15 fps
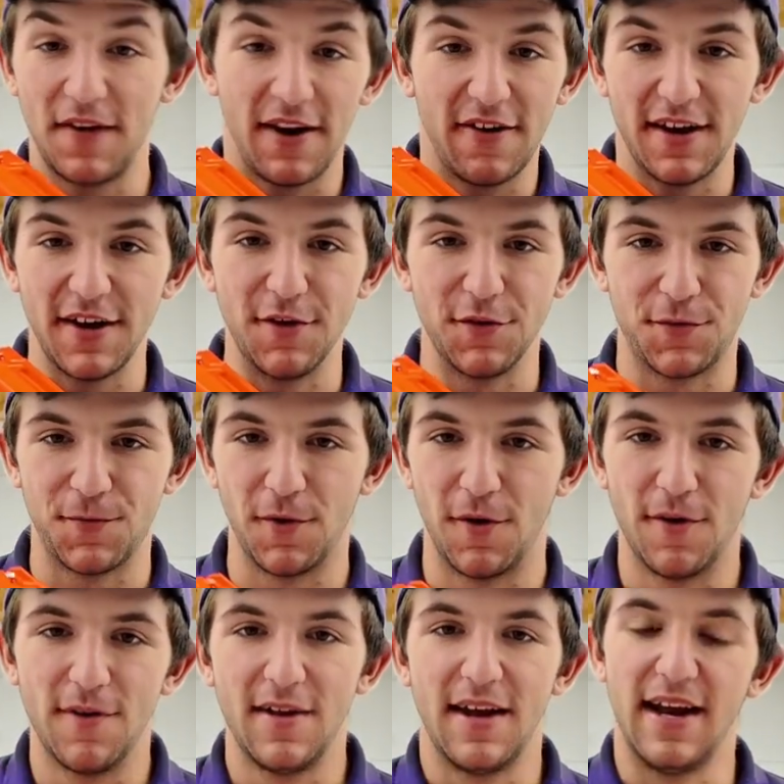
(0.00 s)
very
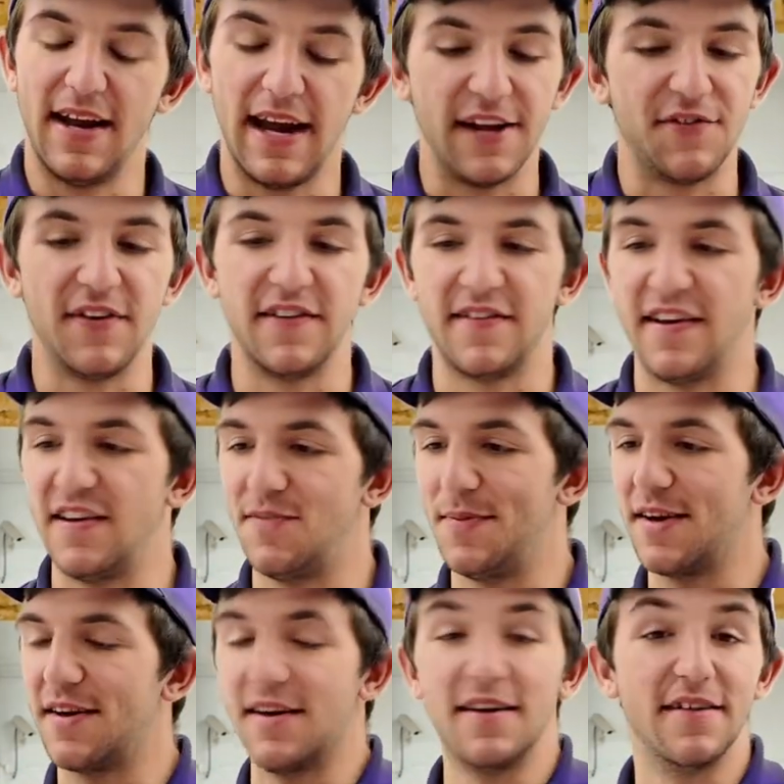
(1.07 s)
useful in HvZs
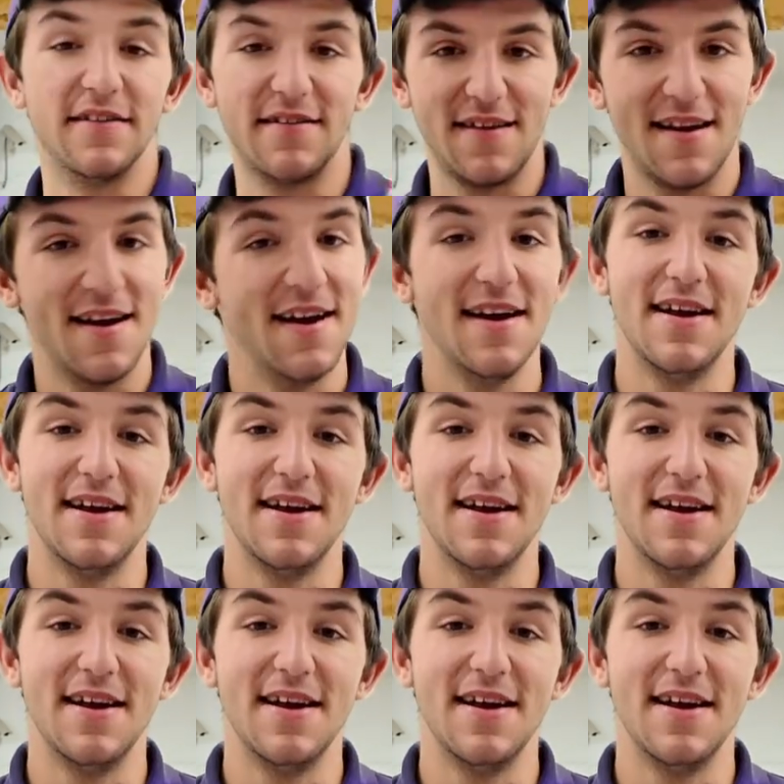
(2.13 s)
because